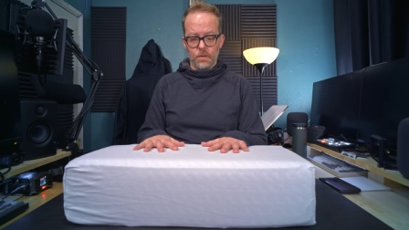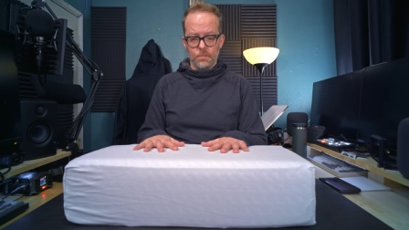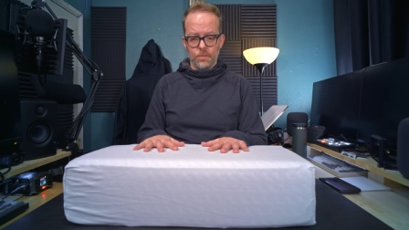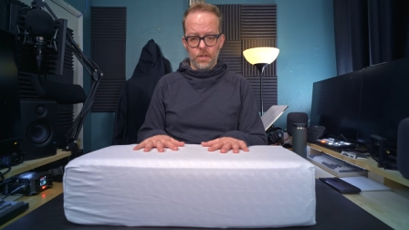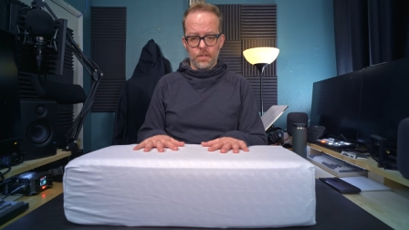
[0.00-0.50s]

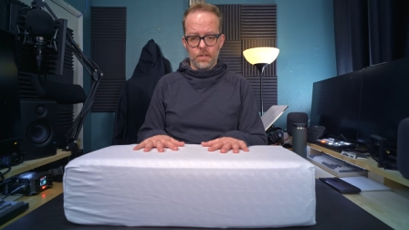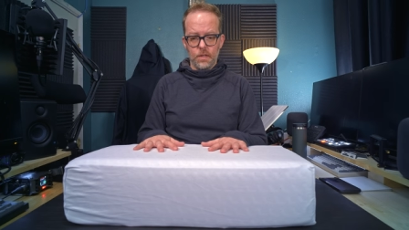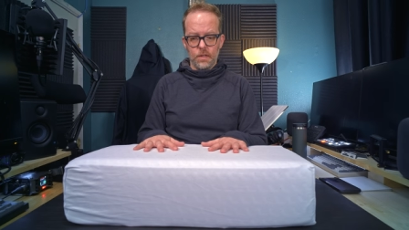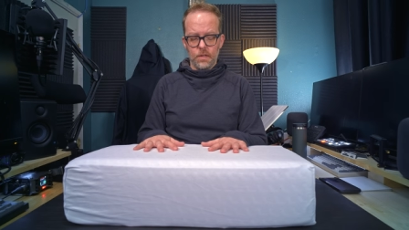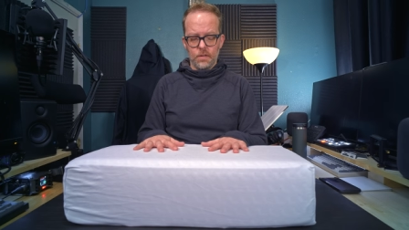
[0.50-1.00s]
But
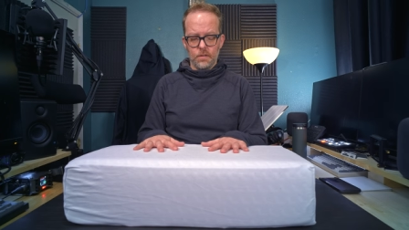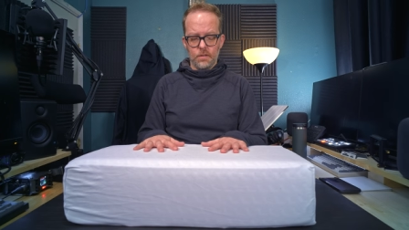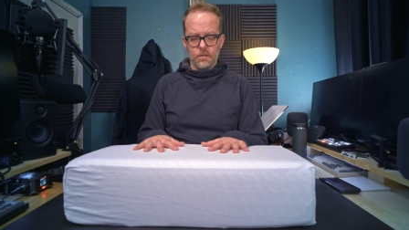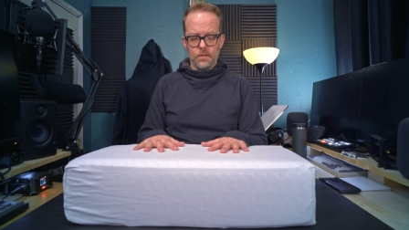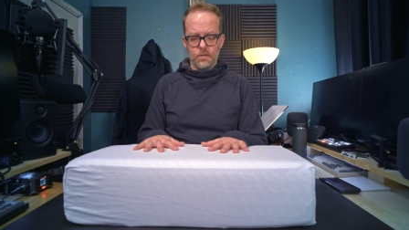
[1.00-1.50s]

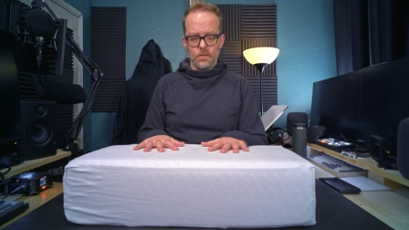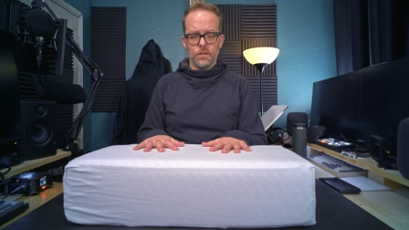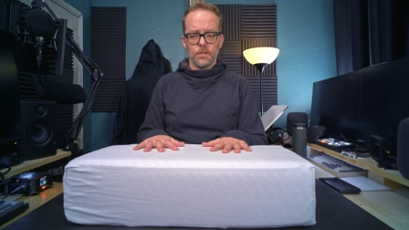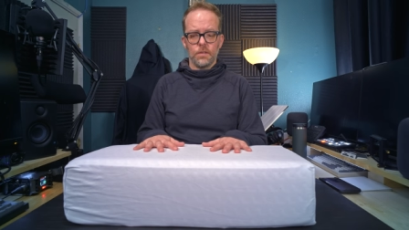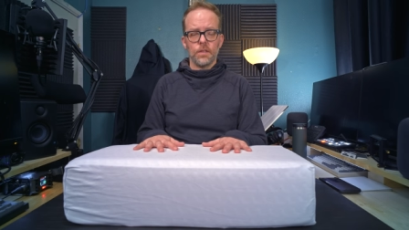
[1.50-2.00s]

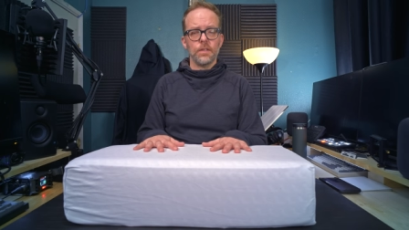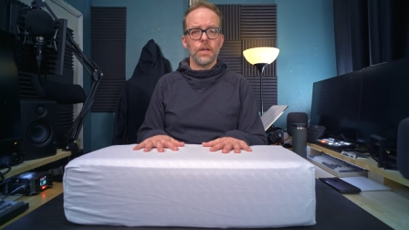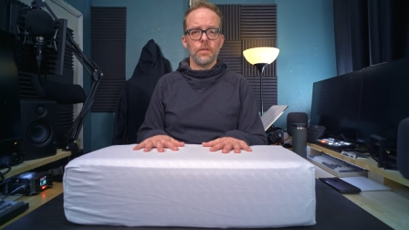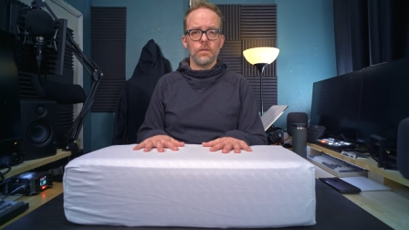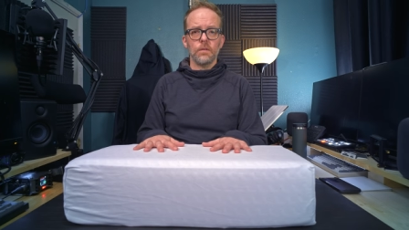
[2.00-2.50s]
it's going to
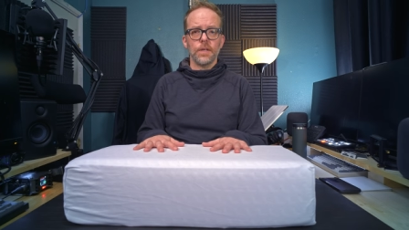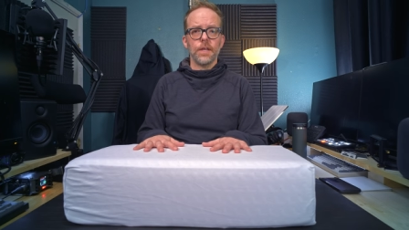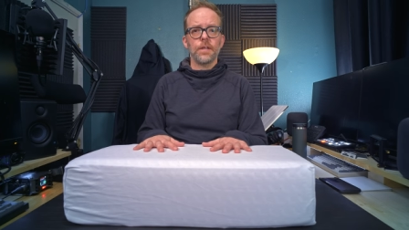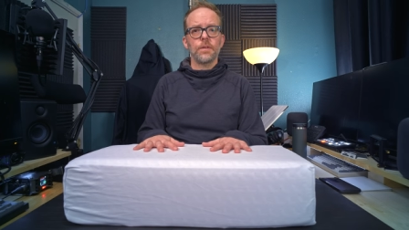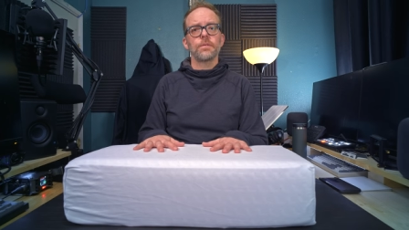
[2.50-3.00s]
take a little
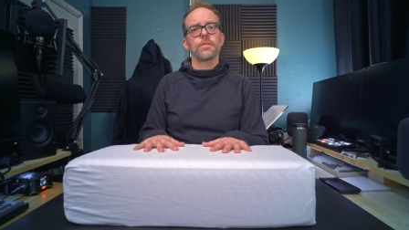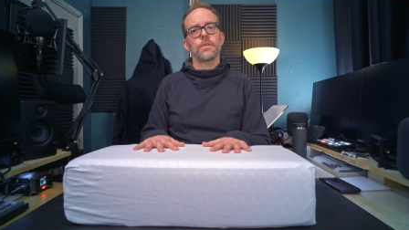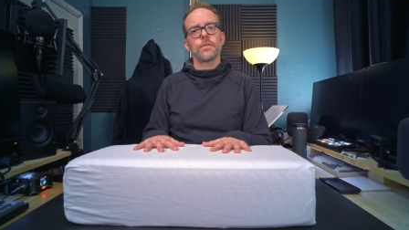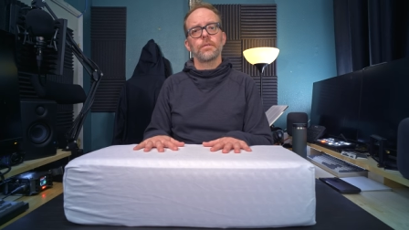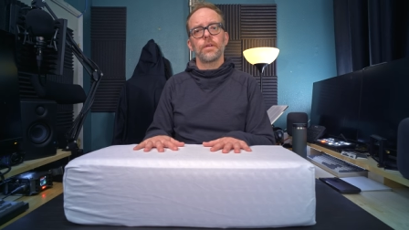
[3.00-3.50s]
getting used
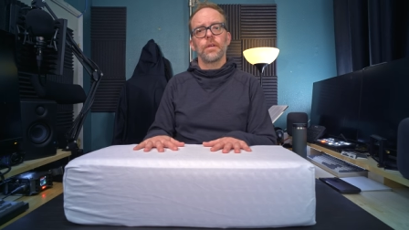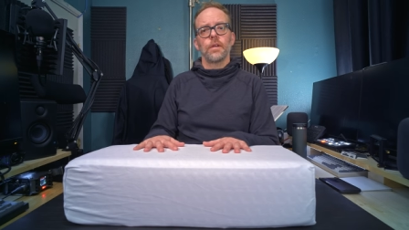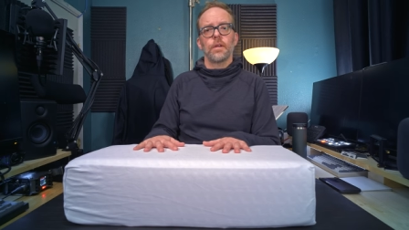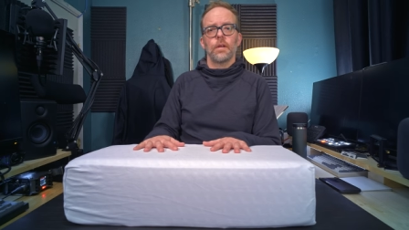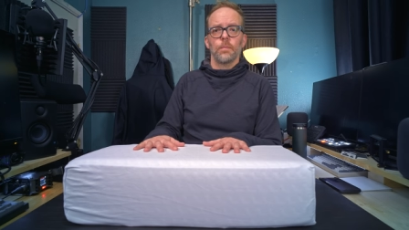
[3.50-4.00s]
to.
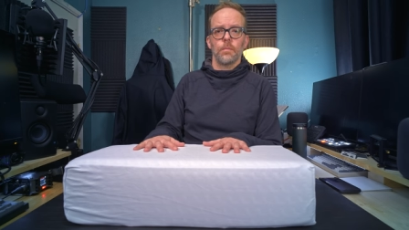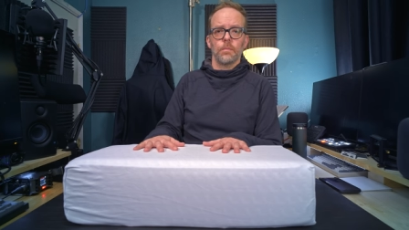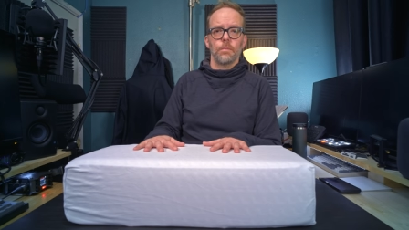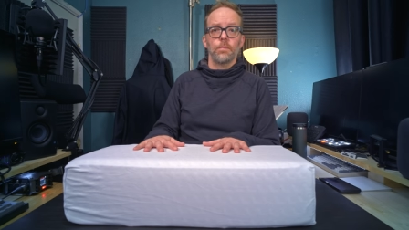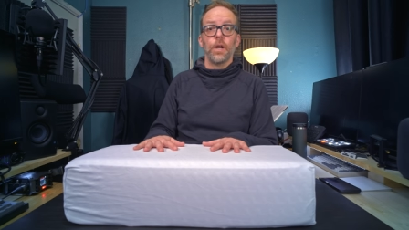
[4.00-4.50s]

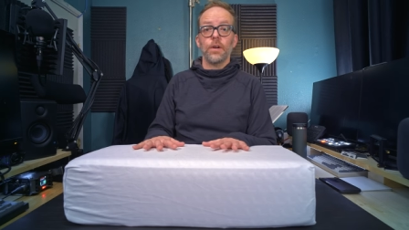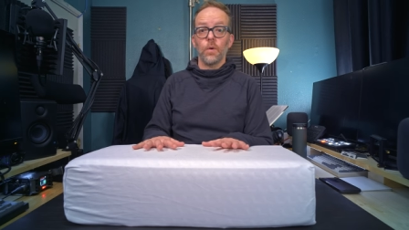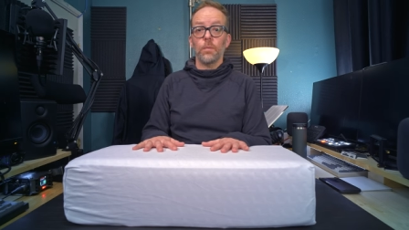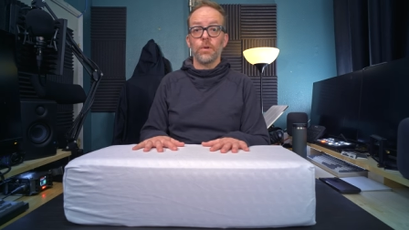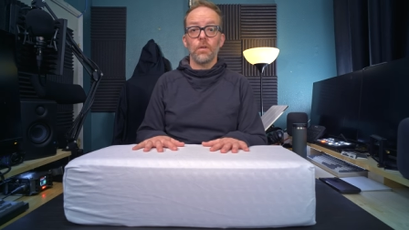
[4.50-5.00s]
But I
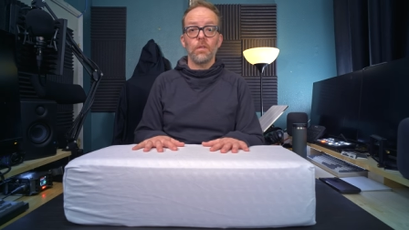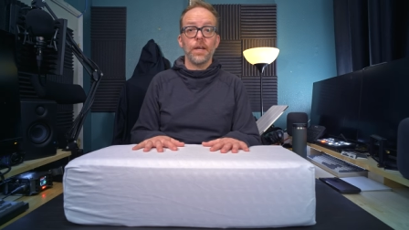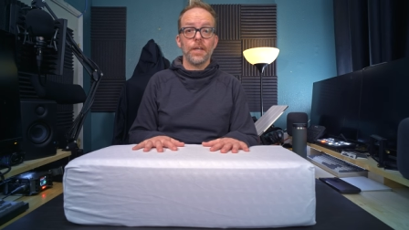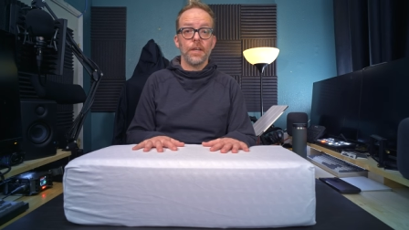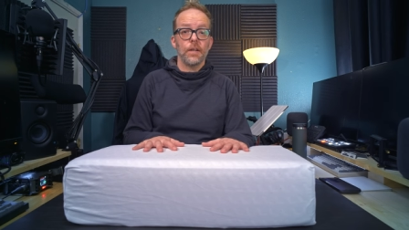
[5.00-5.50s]
know I'm going to
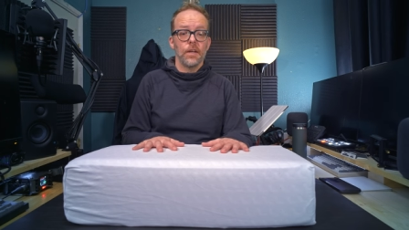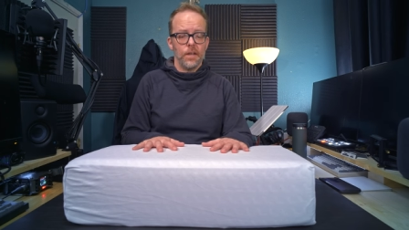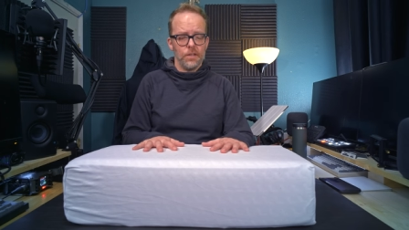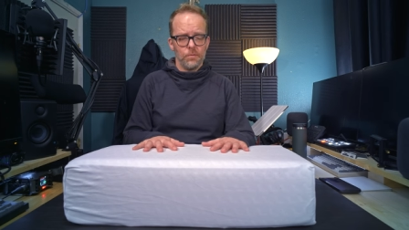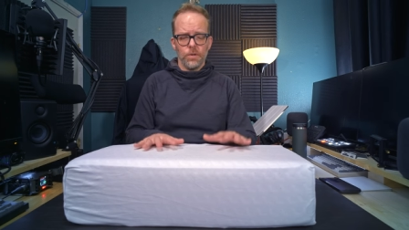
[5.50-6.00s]
like it.
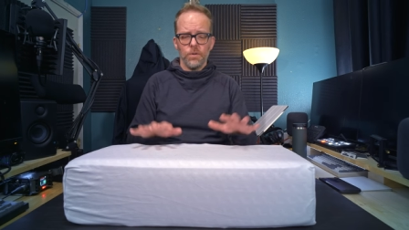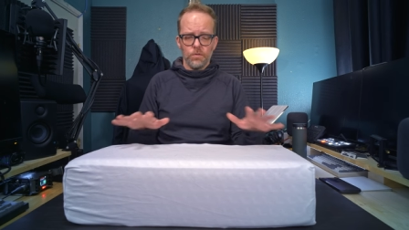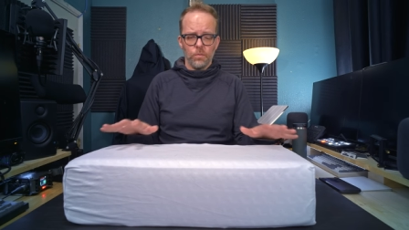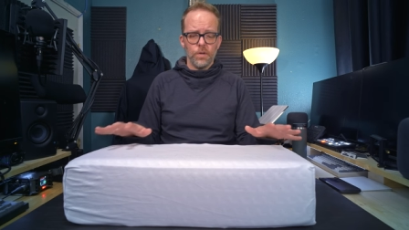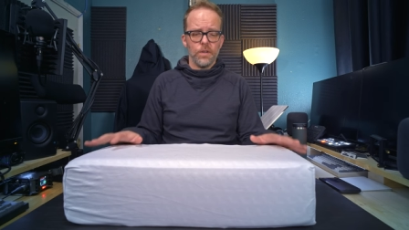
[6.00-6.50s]
It's one of
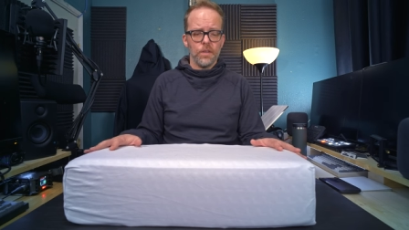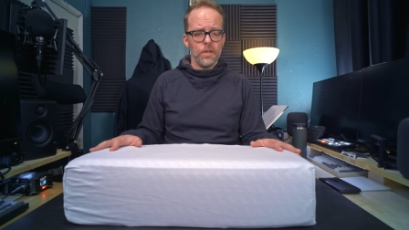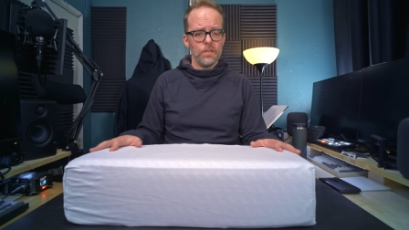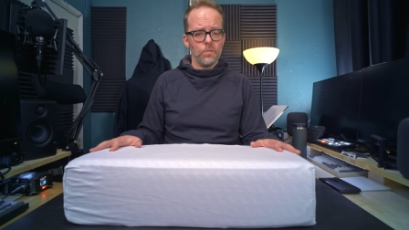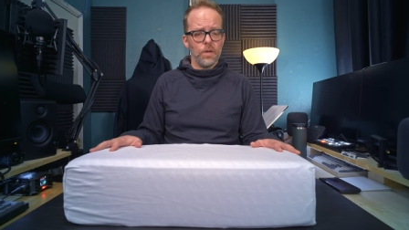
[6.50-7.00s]
those weird
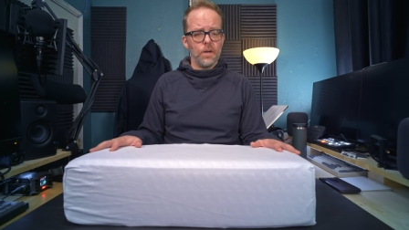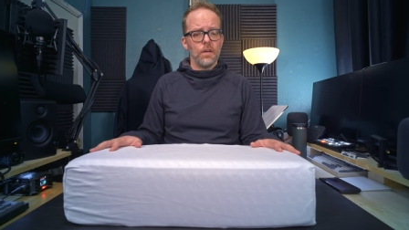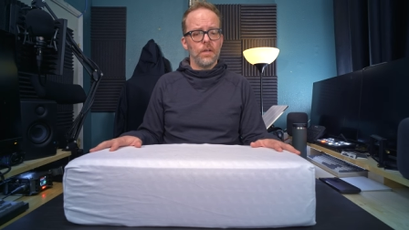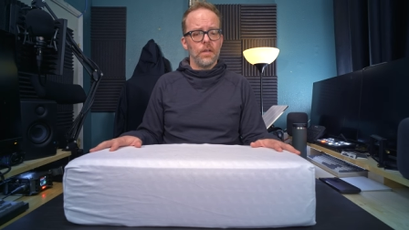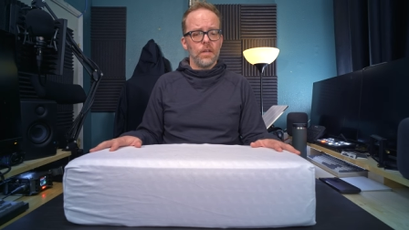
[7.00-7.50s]
things
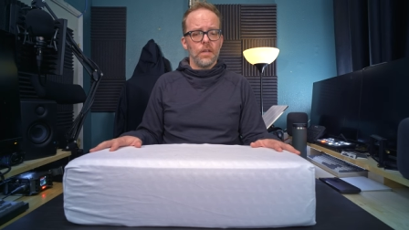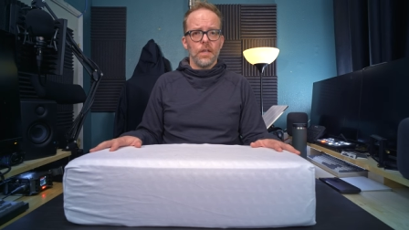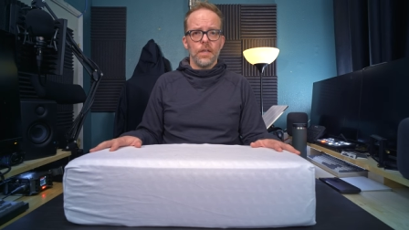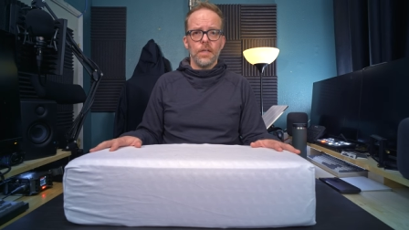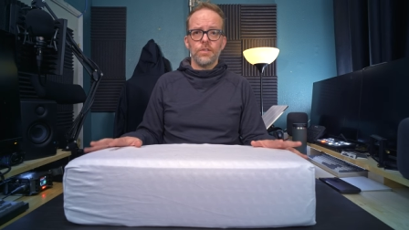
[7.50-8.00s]
where
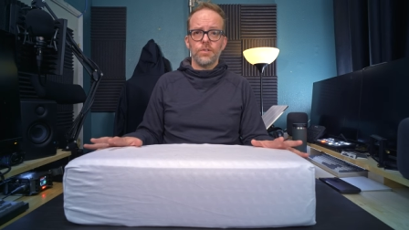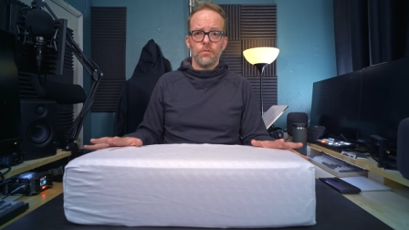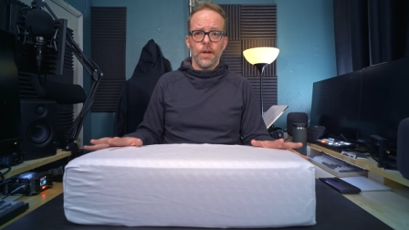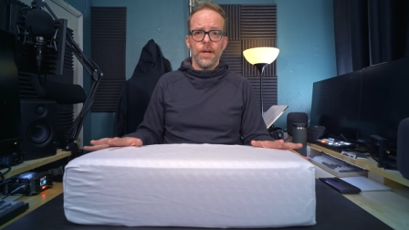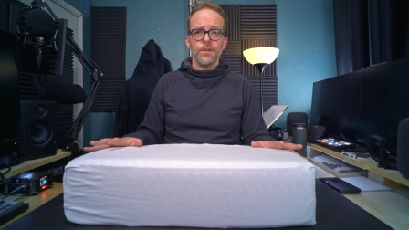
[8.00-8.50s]
it's
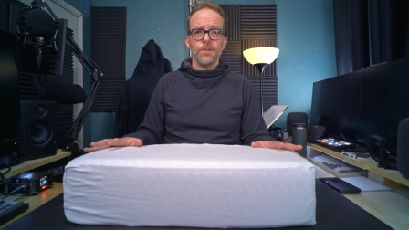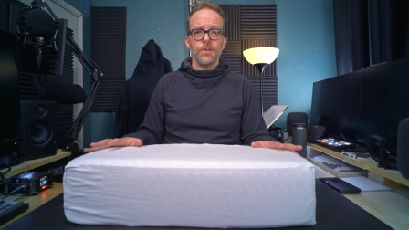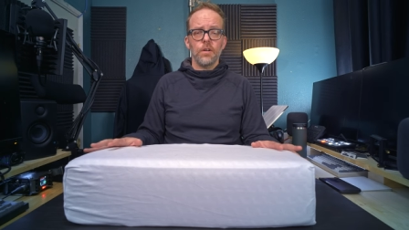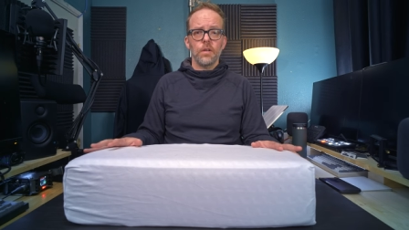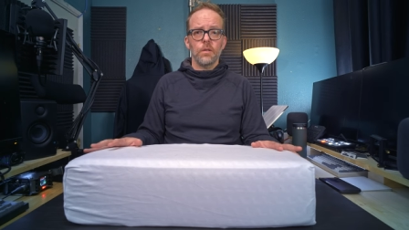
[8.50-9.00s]
strange,